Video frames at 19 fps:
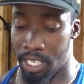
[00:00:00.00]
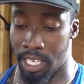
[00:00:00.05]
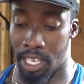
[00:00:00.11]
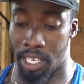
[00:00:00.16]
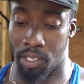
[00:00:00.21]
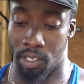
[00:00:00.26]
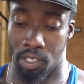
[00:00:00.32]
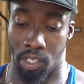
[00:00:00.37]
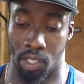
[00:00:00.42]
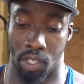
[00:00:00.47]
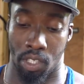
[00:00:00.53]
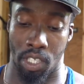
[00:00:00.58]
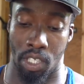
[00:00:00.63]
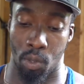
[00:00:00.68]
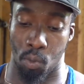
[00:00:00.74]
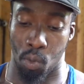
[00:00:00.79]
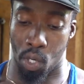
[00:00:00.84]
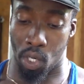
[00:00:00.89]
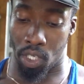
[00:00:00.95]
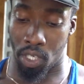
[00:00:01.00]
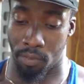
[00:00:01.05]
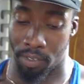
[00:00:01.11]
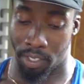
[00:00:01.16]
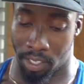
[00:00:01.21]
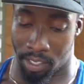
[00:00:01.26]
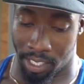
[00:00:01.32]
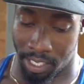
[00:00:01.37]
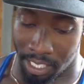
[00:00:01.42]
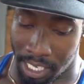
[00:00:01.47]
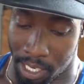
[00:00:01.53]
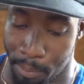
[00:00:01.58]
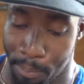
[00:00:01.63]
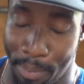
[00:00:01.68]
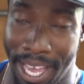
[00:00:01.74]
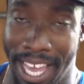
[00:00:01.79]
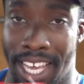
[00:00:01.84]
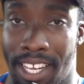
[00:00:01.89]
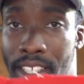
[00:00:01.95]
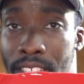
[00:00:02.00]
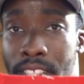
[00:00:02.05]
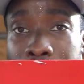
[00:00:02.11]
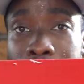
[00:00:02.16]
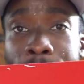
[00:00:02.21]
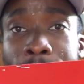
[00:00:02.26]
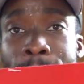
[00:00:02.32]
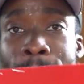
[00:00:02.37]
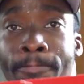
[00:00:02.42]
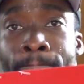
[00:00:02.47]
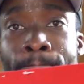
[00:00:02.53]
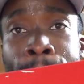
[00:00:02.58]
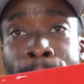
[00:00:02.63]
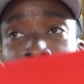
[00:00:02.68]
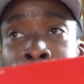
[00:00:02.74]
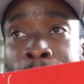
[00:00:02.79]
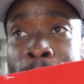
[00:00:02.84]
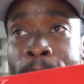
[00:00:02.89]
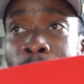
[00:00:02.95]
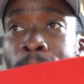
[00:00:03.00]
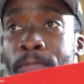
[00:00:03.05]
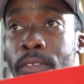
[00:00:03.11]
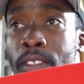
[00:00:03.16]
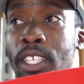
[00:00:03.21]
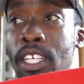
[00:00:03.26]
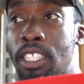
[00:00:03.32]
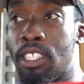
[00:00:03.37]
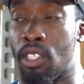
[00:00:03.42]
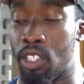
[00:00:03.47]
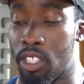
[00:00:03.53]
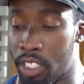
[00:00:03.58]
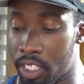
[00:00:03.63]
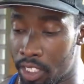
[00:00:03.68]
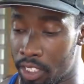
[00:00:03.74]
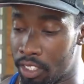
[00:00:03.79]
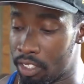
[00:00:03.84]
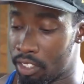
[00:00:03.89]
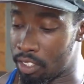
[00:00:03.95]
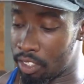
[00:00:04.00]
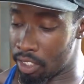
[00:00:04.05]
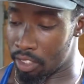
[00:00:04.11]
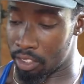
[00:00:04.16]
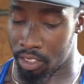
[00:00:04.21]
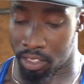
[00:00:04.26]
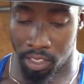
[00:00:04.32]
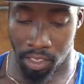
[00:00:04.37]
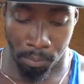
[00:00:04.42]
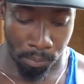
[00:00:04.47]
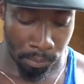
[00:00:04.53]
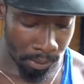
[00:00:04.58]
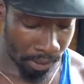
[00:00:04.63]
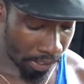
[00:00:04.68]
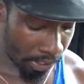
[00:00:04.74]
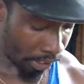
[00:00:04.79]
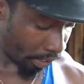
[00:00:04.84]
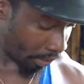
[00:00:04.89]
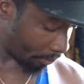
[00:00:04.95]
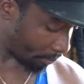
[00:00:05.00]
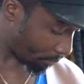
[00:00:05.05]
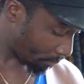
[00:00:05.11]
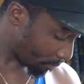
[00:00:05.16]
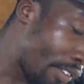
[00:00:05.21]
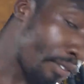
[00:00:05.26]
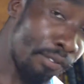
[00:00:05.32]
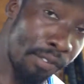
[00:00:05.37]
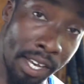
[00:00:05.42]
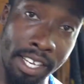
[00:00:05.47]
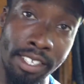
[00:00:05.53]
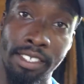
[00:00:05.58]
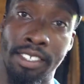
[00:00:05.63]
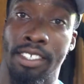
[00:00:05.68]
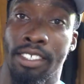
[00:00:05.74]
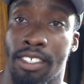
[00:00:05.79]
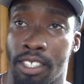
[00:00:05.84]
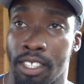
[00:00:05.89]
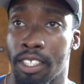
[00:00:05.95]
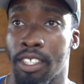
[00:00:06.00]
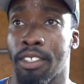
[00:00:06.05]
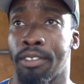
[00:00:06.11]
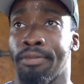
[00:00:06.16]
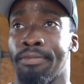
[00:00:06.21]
you the good work of it. It's like a band, look. It's a good material. Invest into